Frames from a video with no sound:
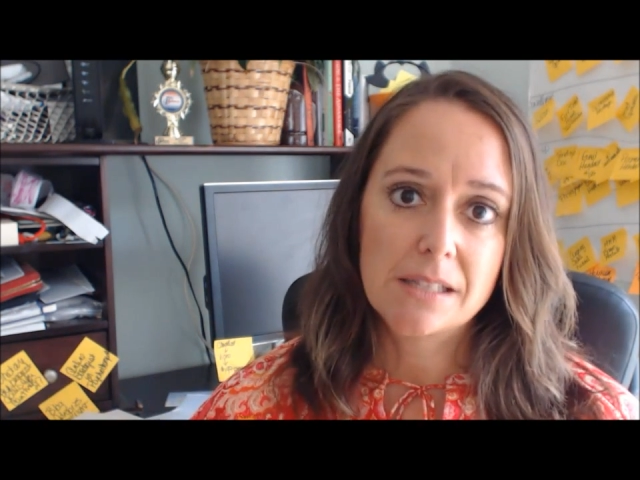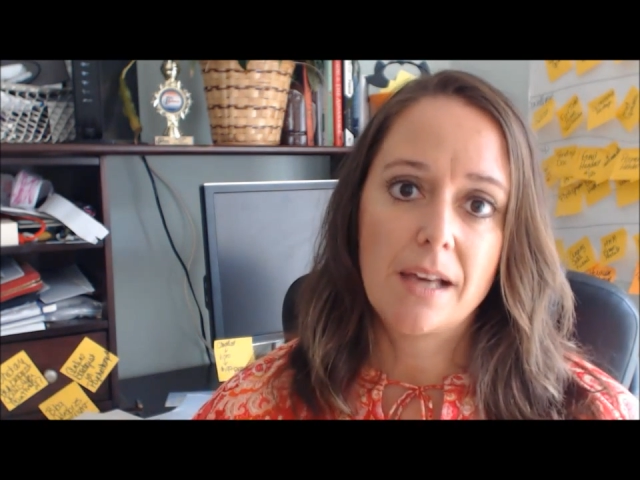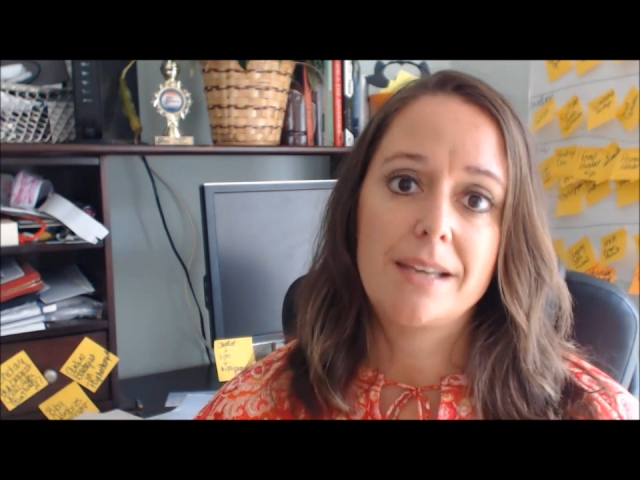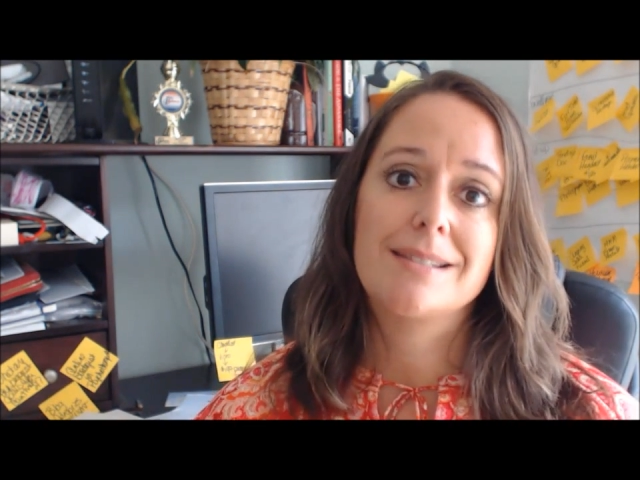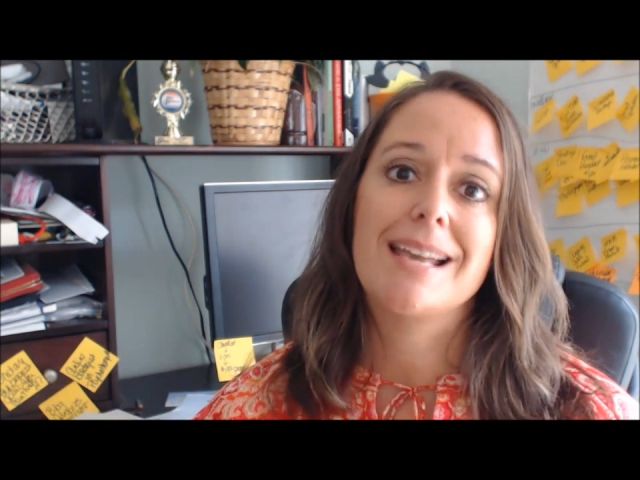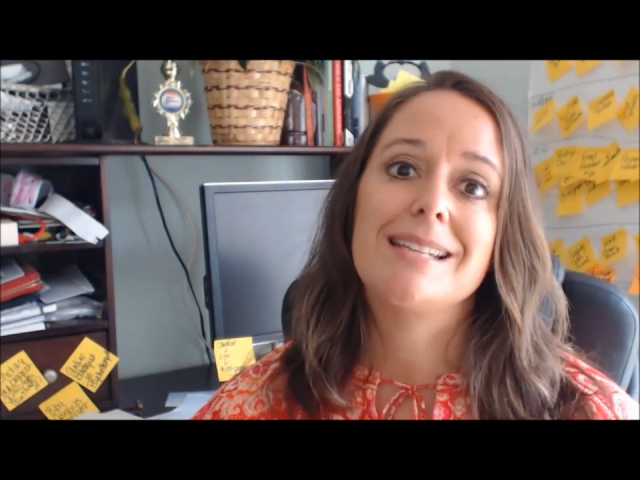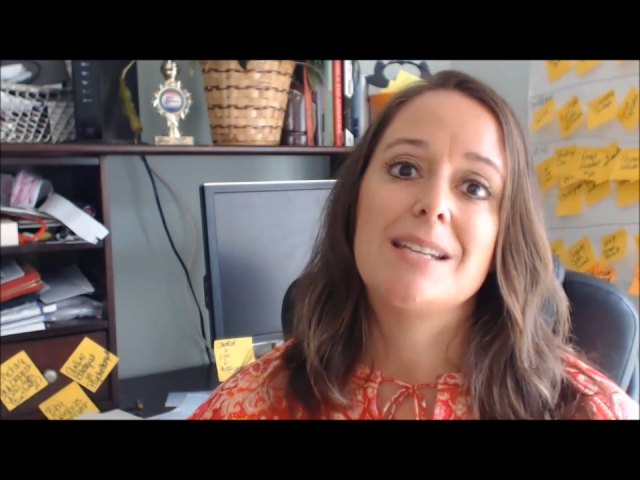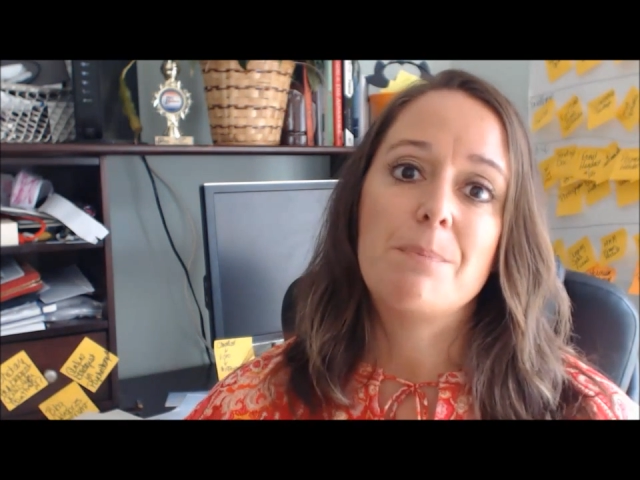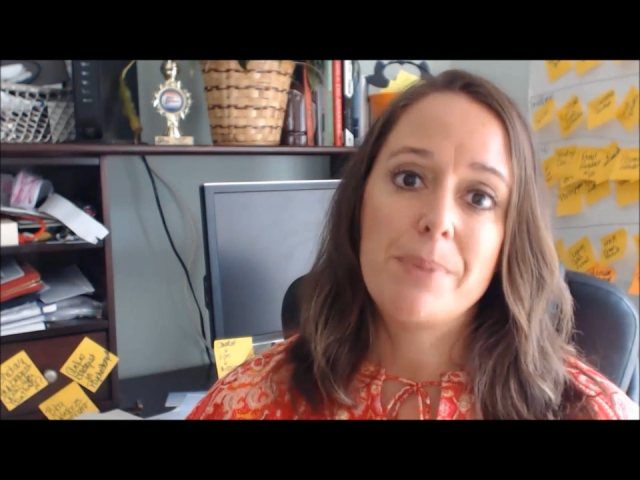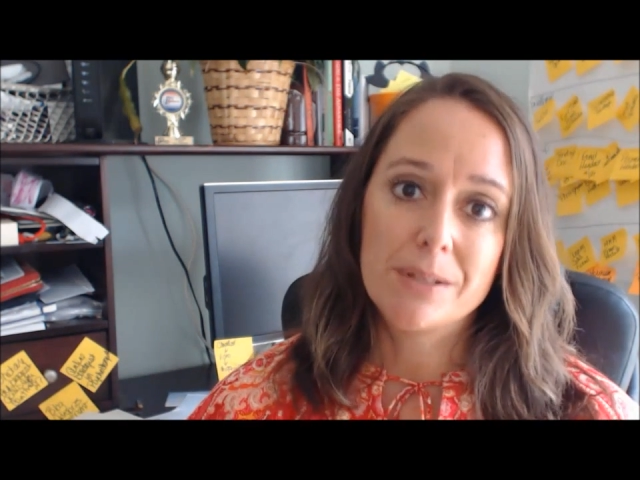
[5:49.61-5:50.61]
clients and
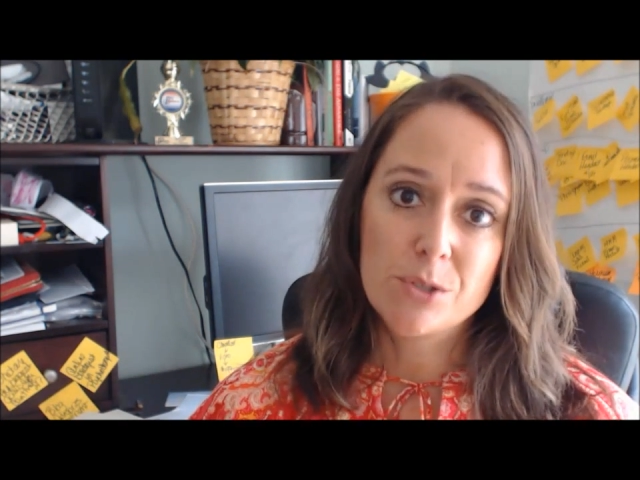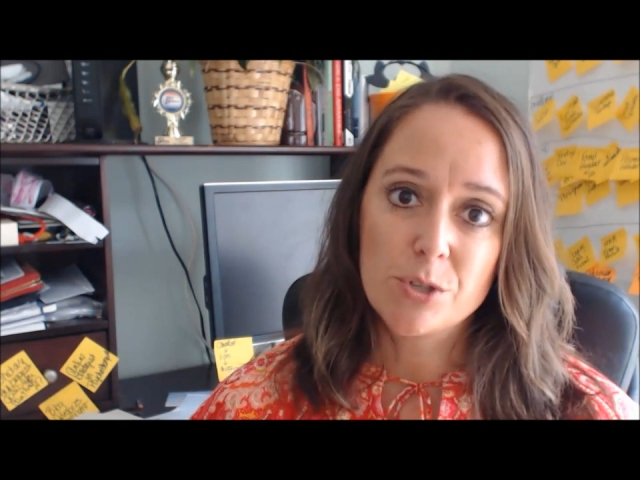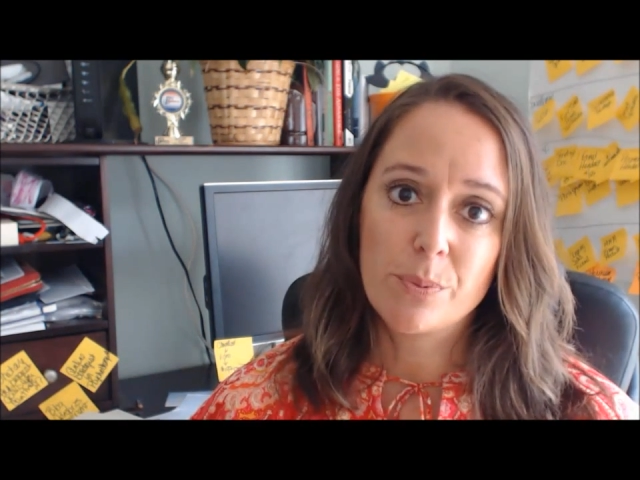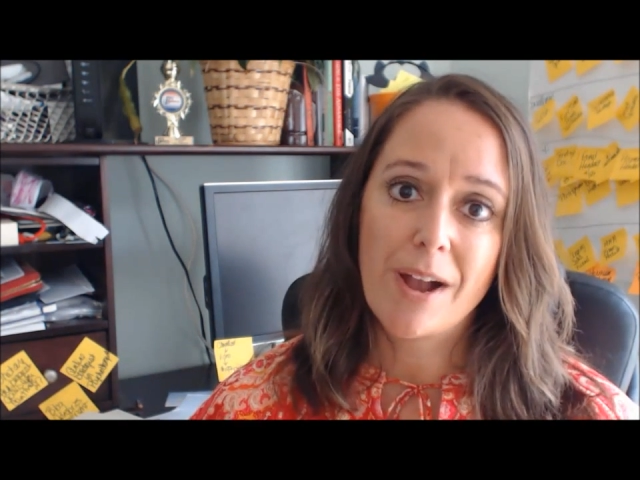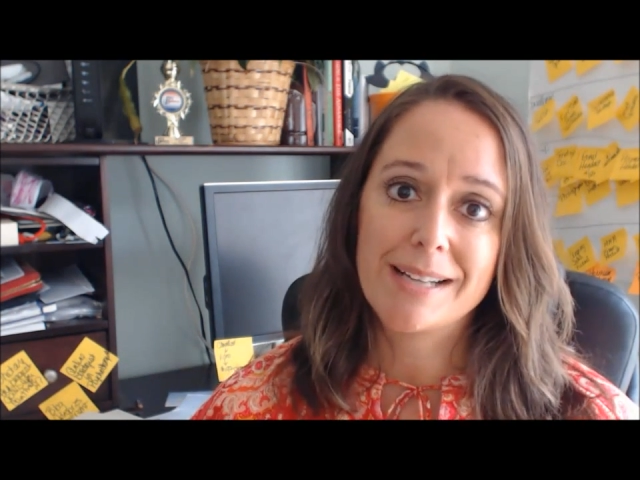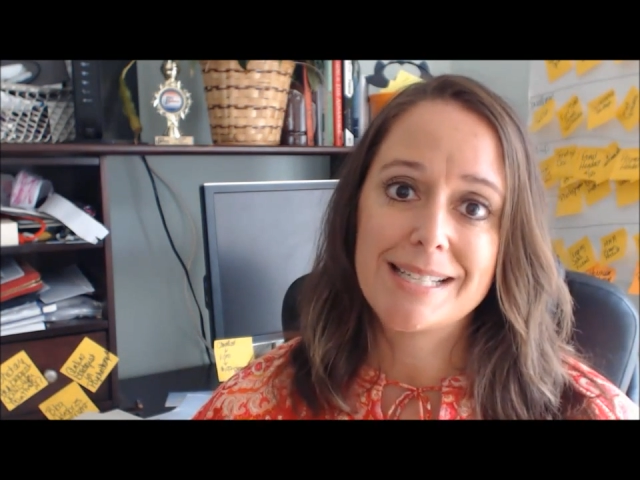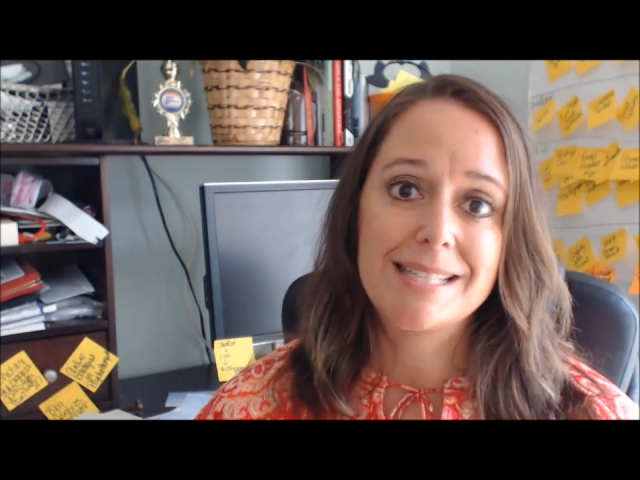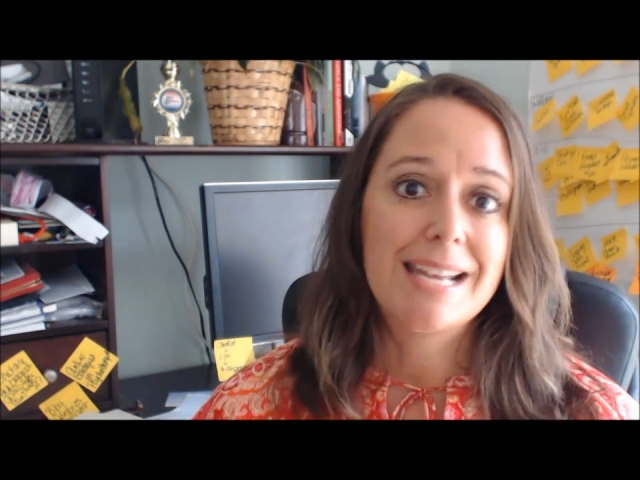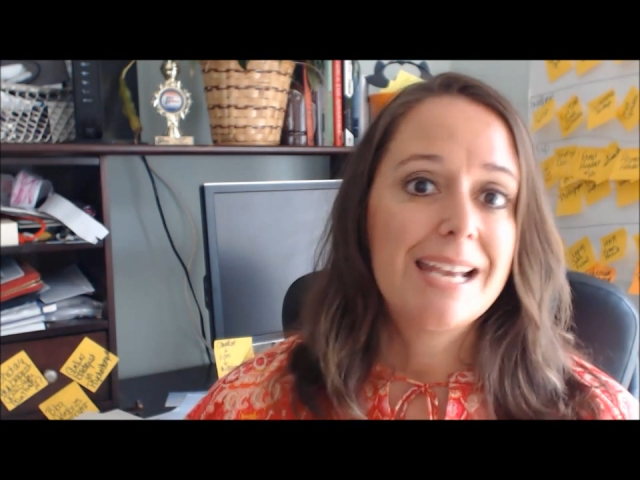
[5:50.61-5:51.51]
to build your practice,